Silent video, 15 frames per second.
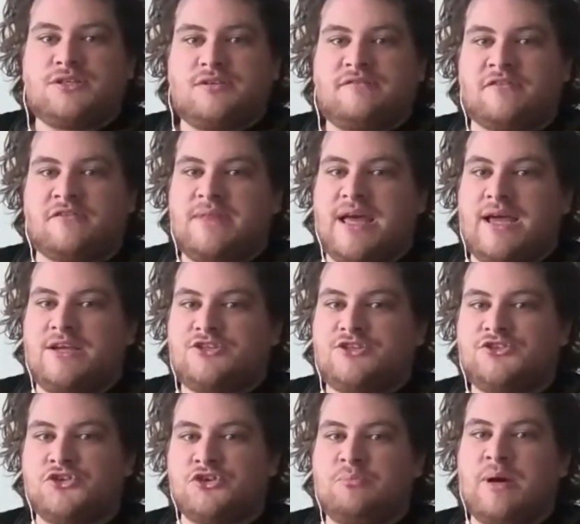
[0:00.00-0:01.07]
from their
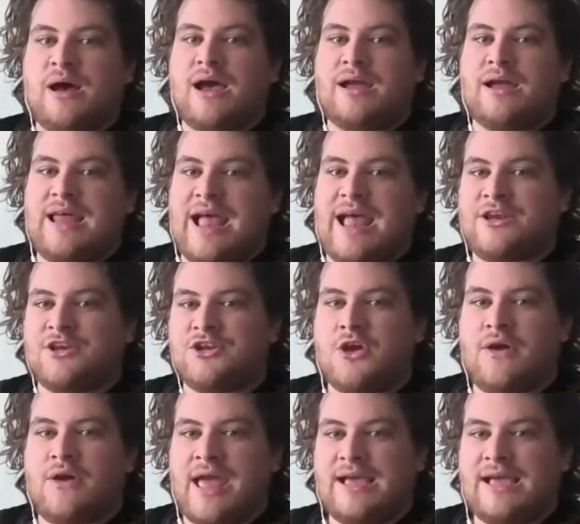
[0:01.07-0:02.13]
supine hedonic
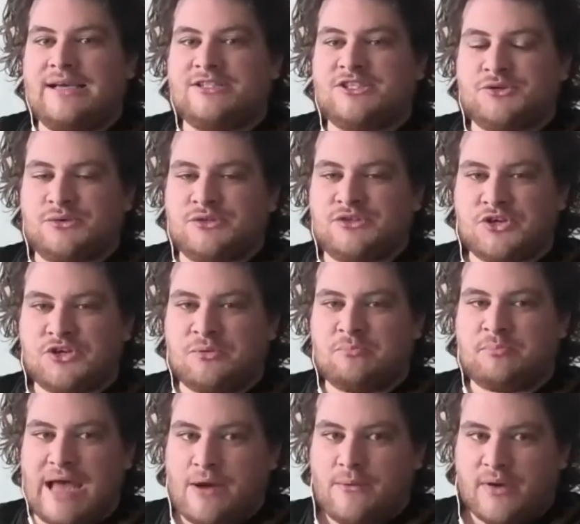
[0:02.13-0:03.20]
haze to assume
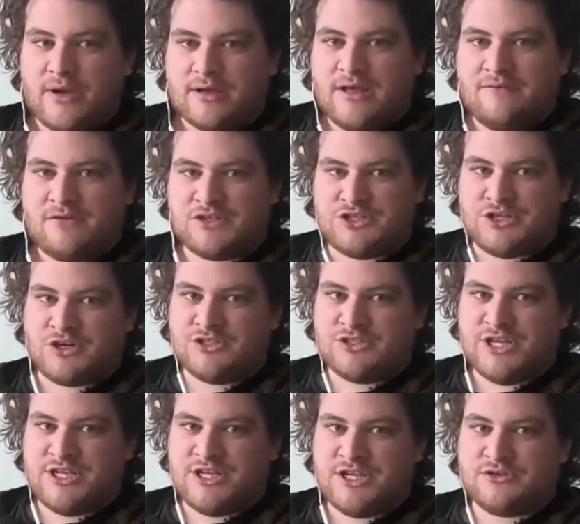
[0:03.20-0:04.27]
power, Fisher
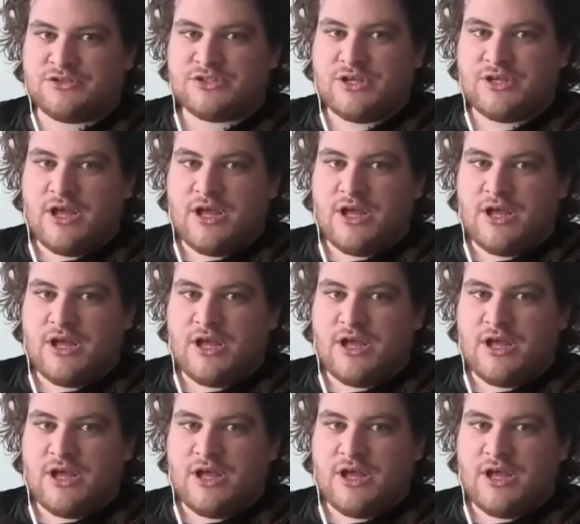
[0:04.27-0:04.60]
continues,